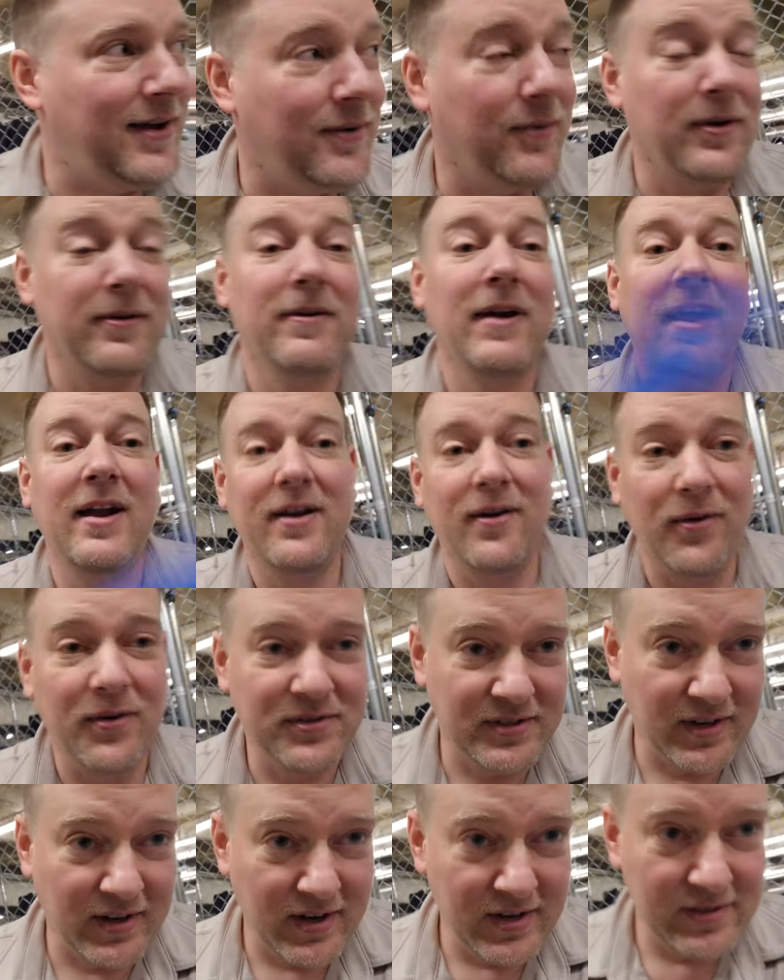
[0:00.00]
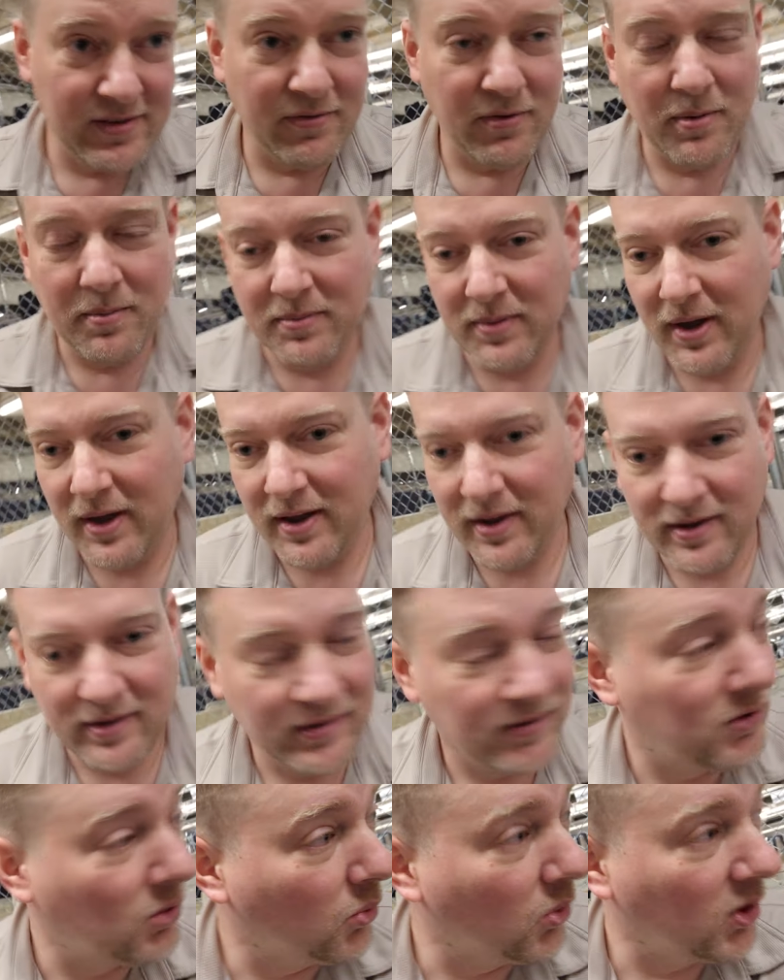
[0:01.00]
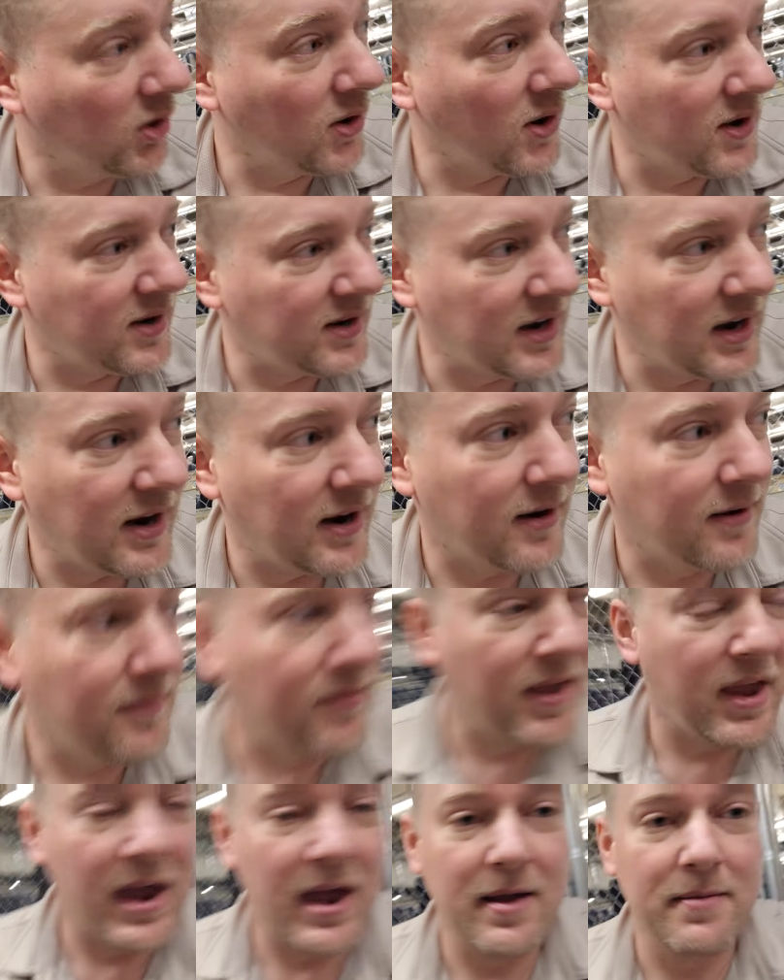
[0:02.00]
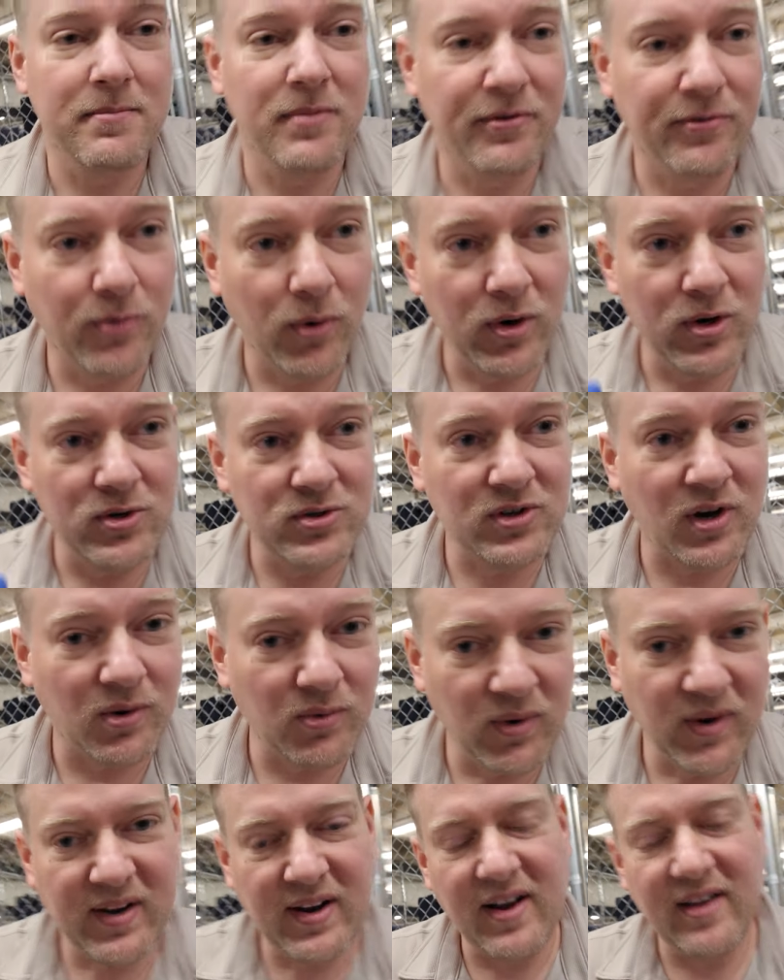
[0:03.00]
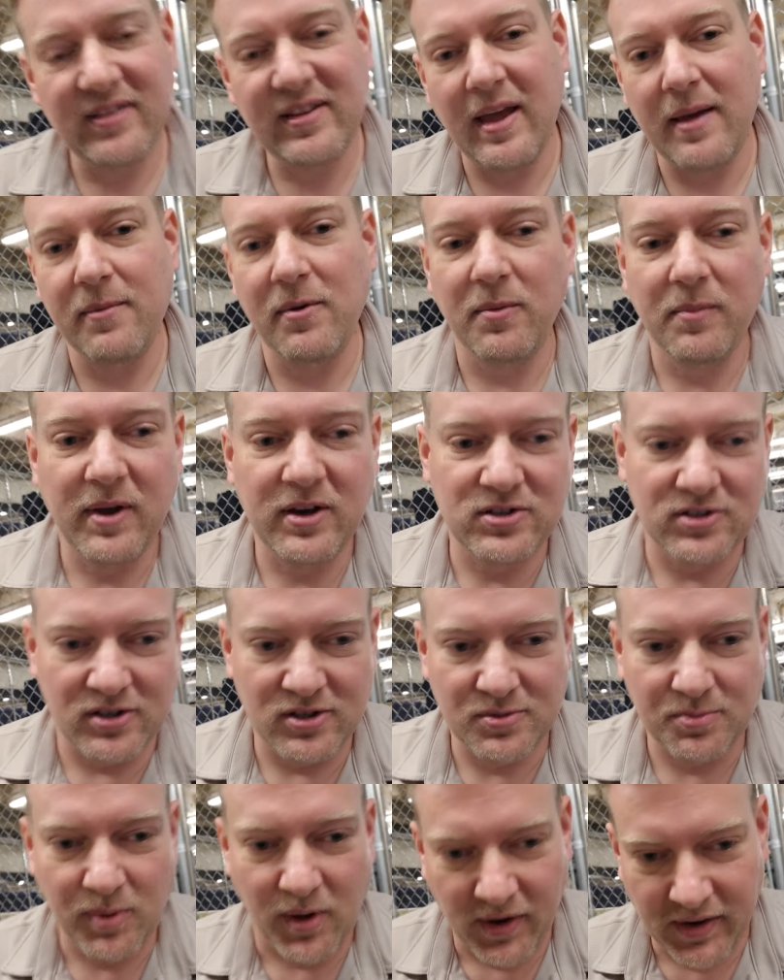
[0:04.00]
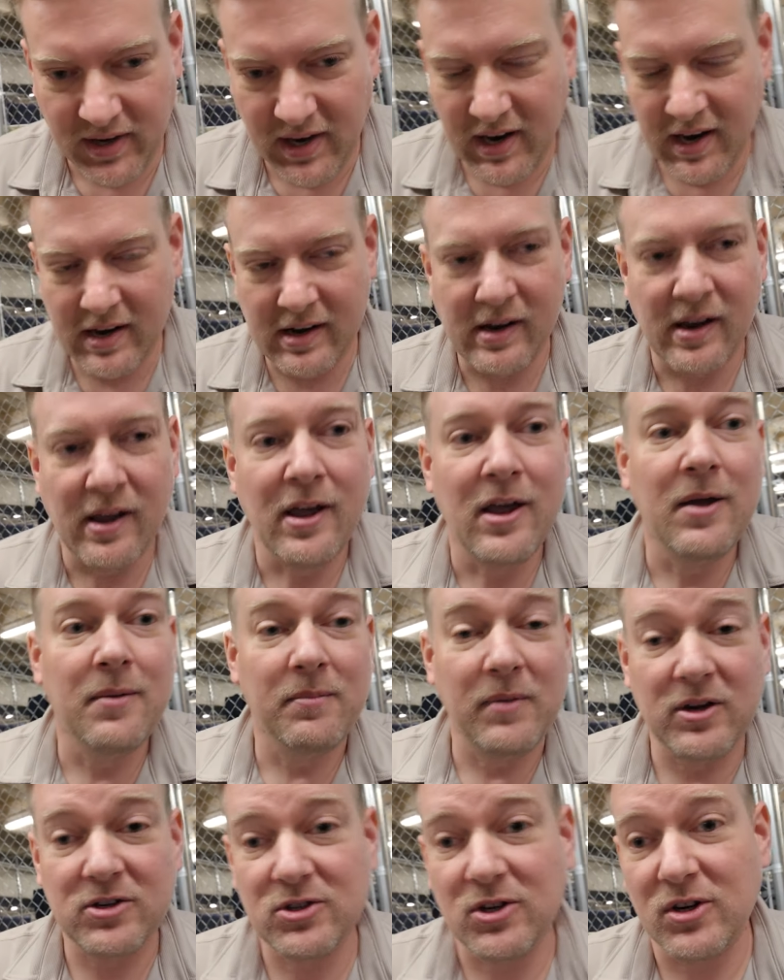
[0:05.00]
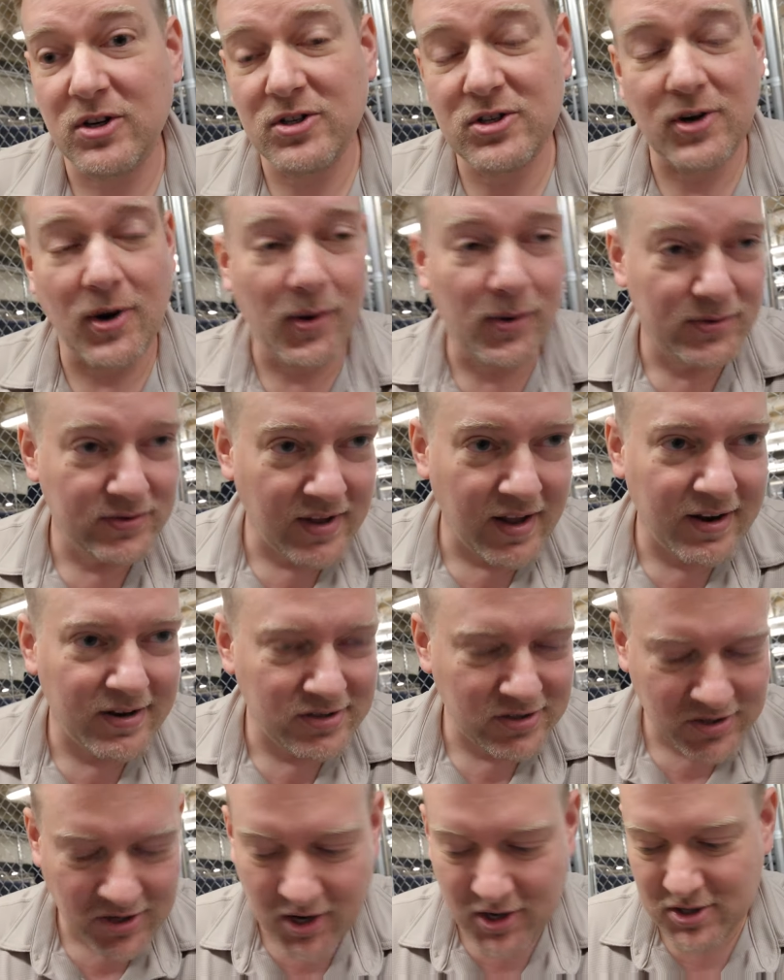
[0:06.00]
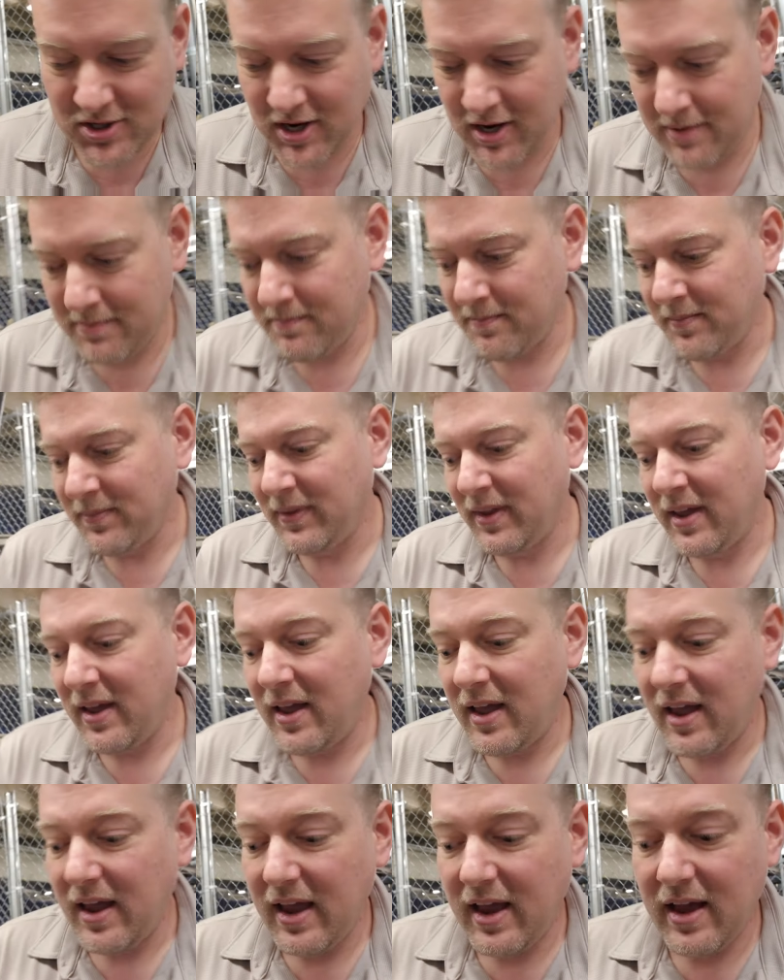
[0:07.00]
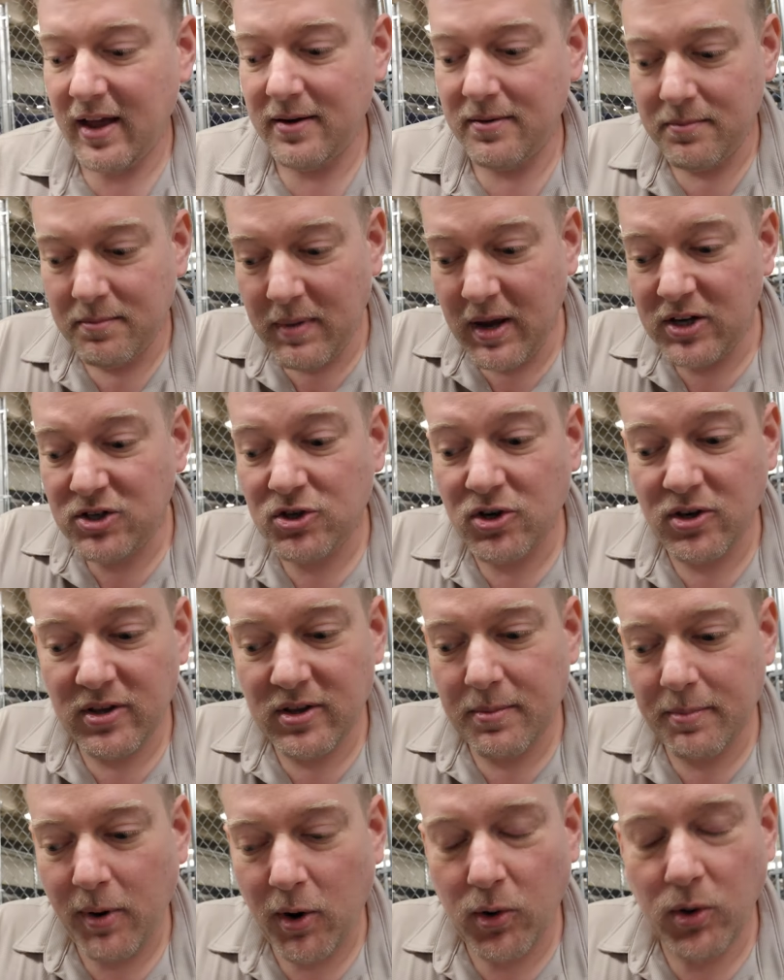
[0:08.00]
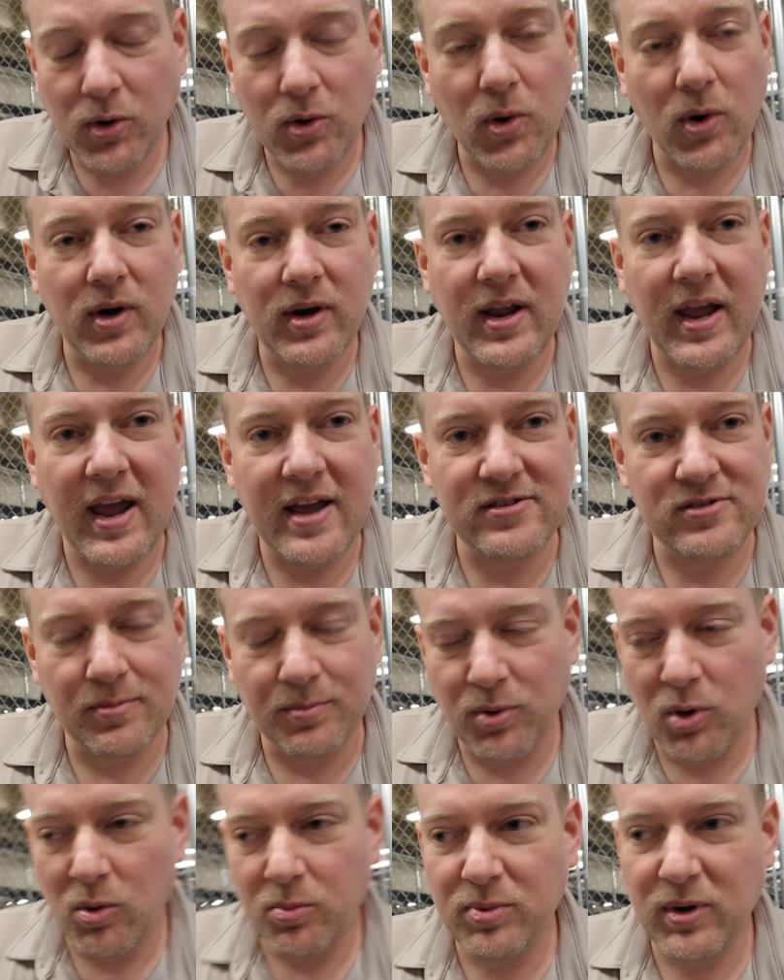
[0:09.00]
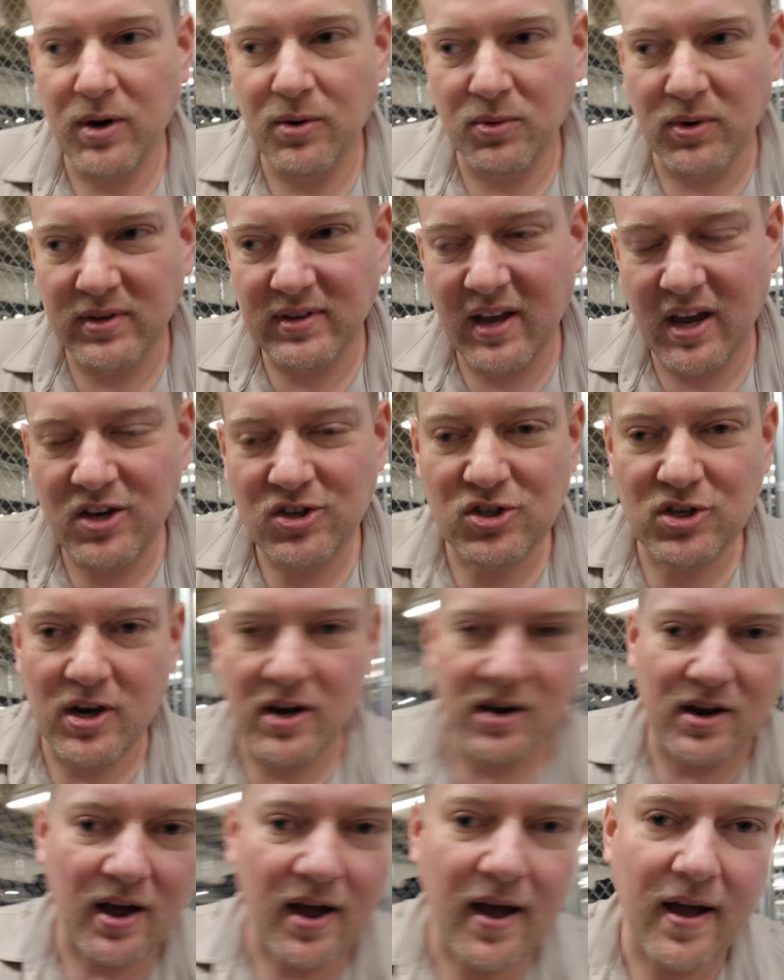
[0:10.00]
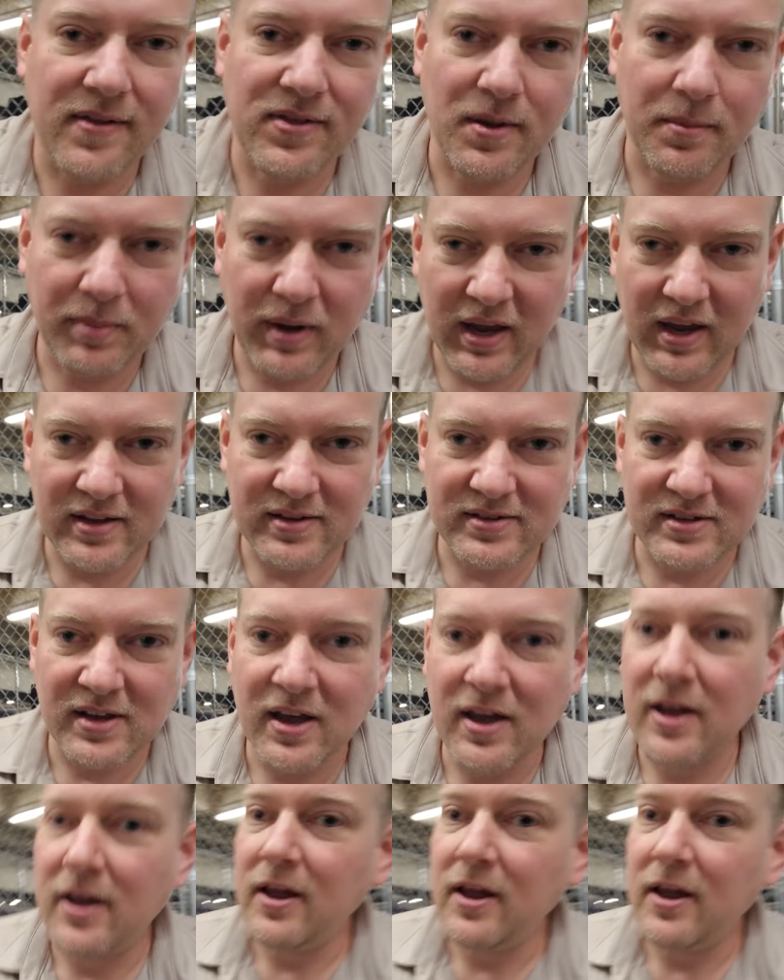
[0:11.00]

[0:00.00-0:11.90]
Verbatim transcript: We've got a whole series of them to work on here, and before you start working on a table, make sure it's plugged in, make sure it shows that it's charging, and make sure that the power cord has appropriate retention on the pins.